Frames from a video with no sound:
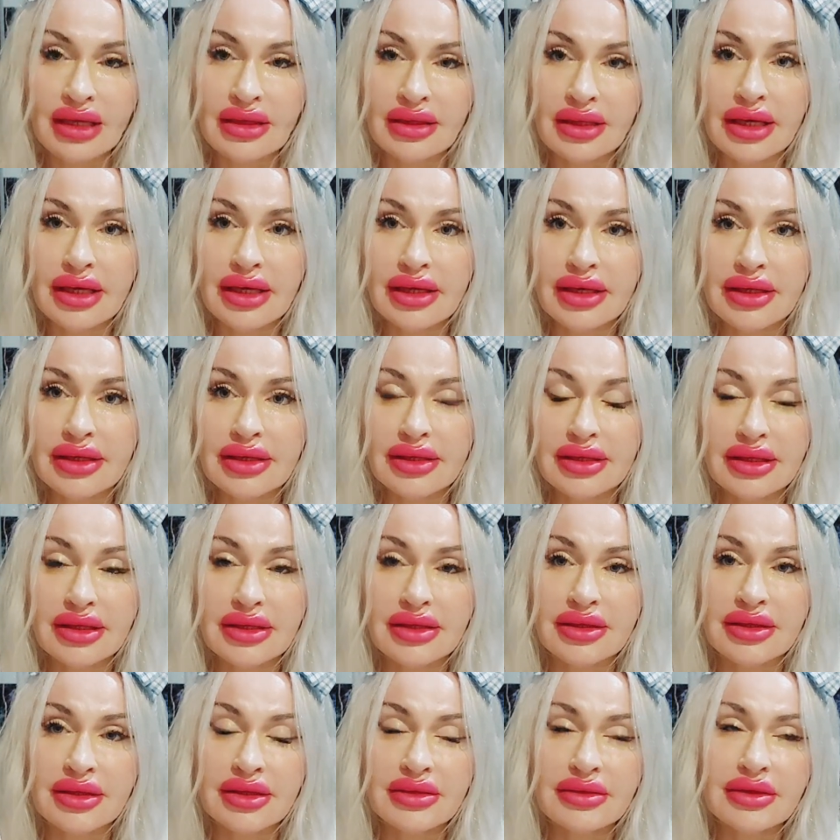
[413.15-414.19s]

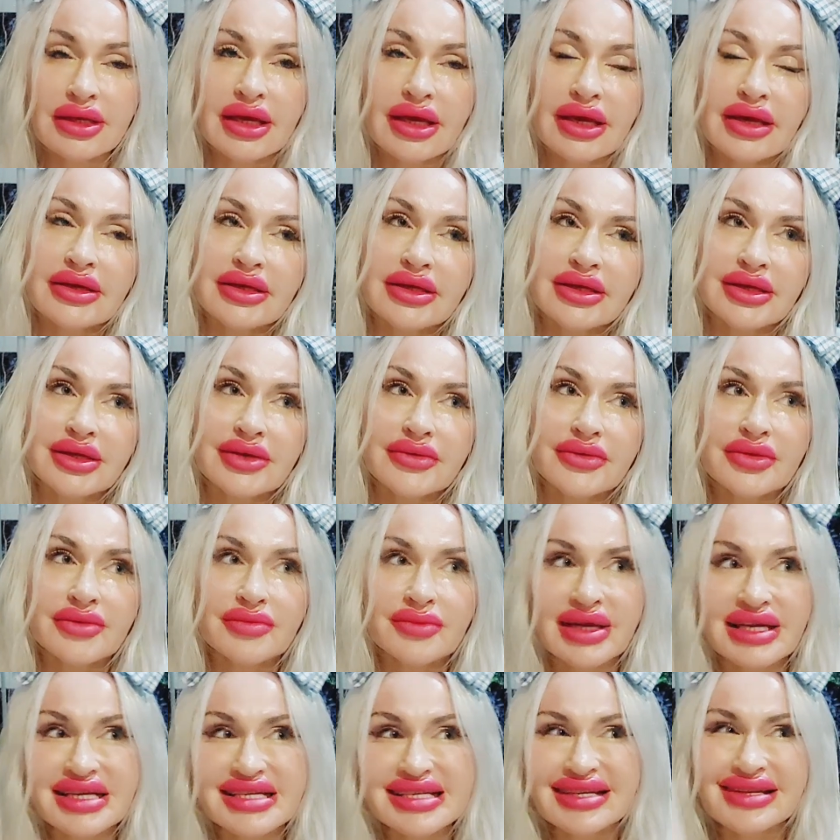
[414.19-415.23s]
the, you know, the
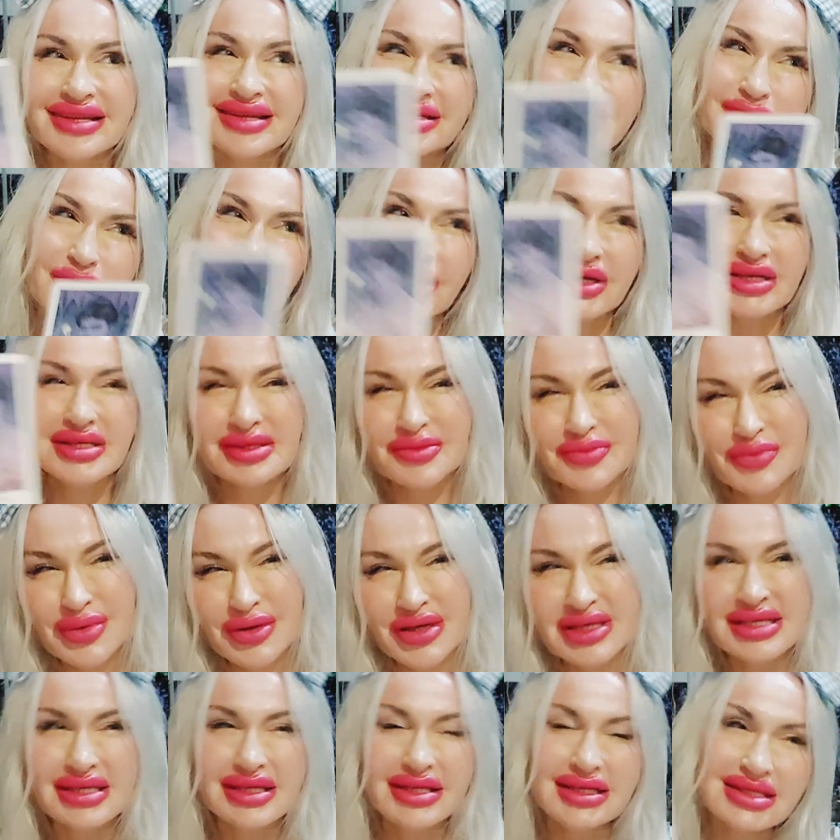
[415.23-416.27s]
medicine is the poison
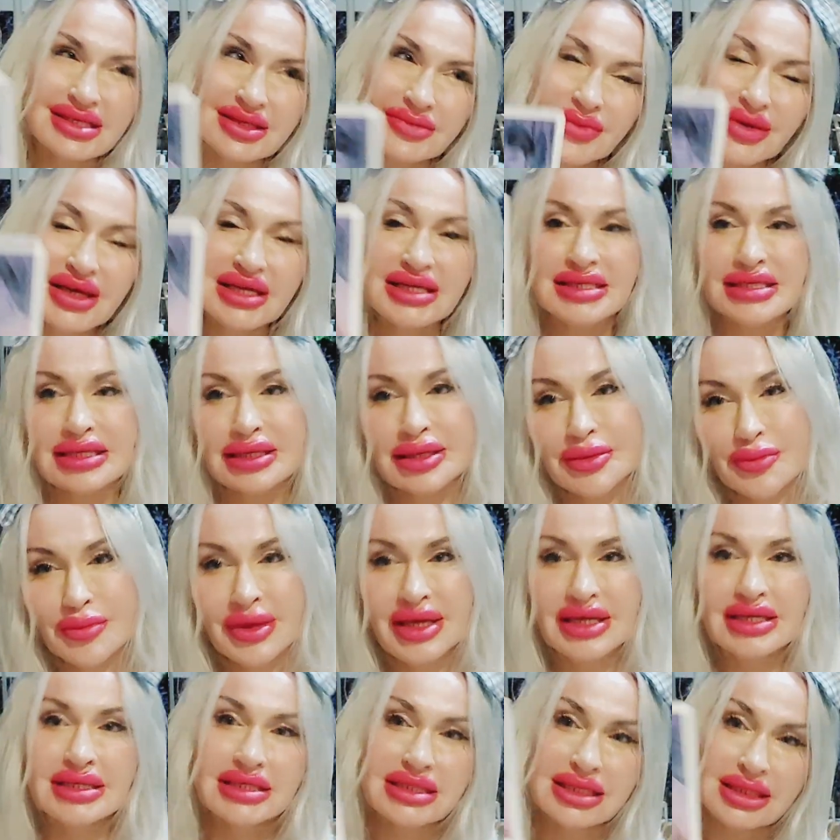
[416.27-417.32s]
is the
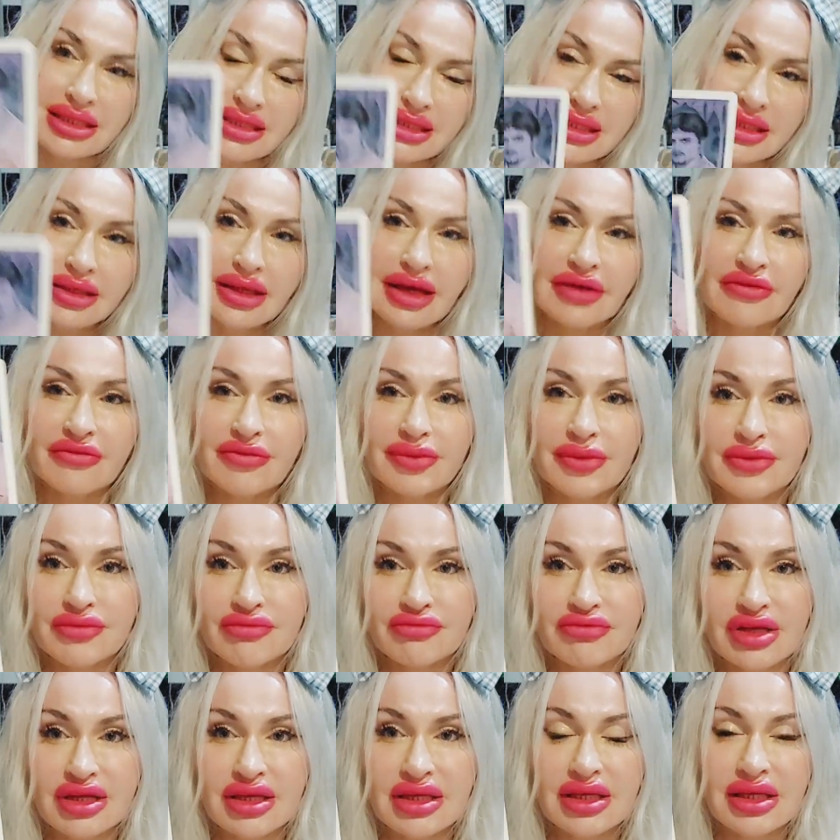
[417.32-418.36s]
medicine is the love, but
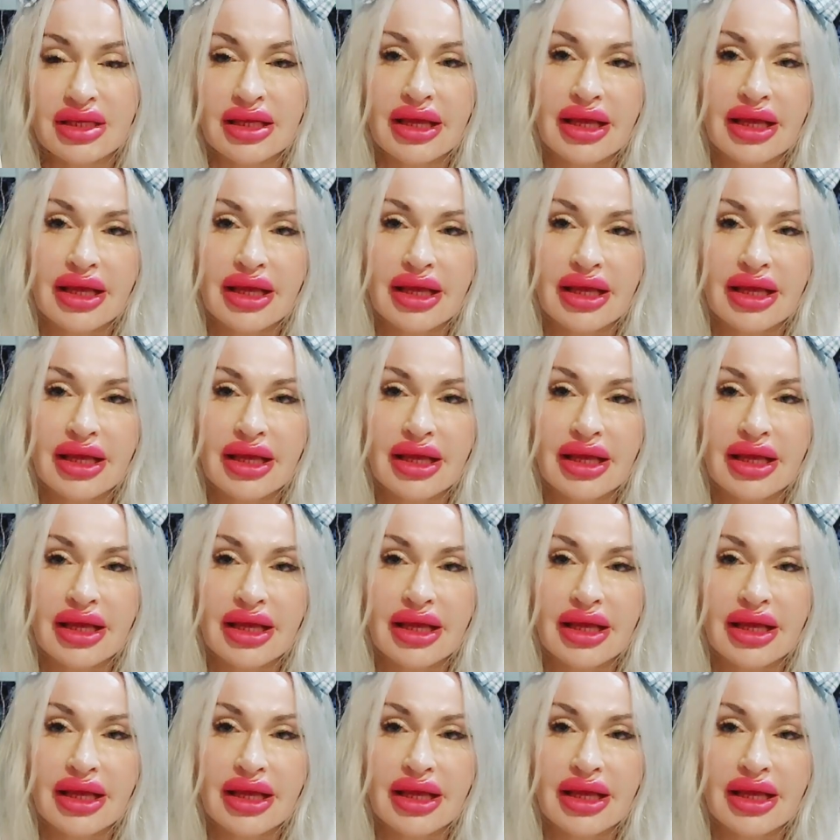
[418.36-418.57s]
really,